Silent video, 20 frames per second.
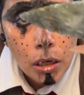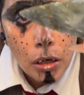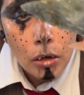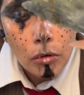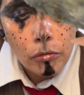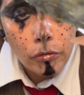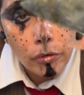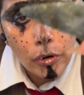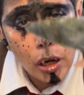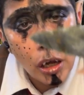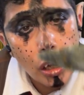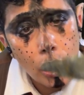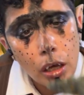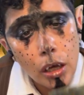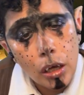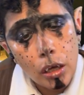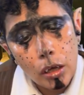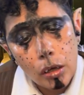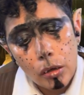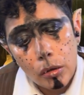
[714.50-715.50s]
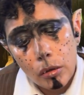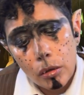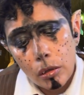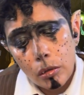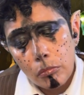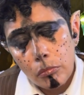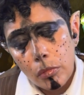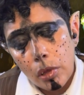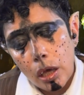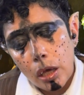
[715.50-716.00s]

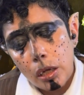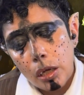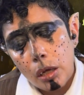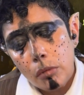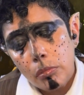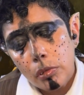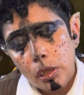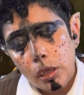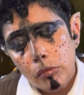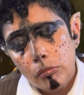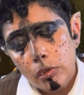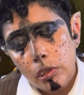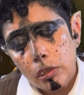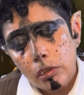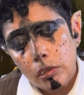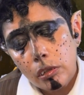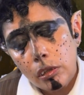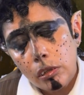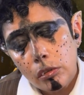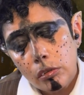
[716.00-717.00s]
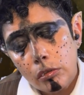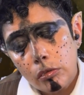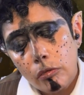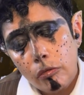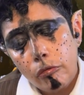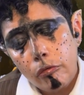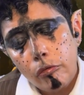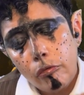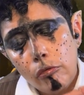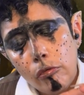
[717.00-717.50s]
from, and I believe this is
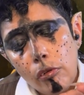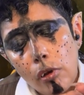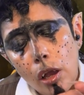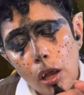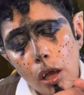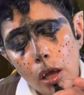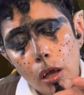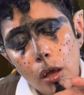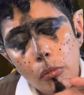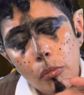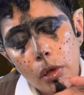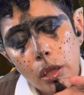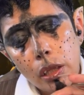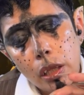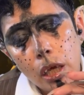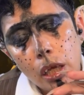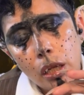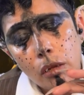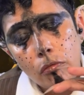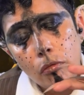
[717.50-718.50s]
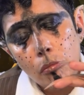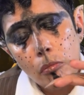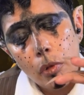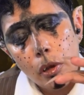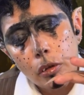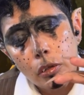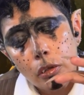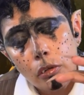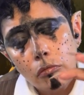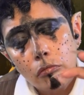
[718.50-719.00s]
from a Native American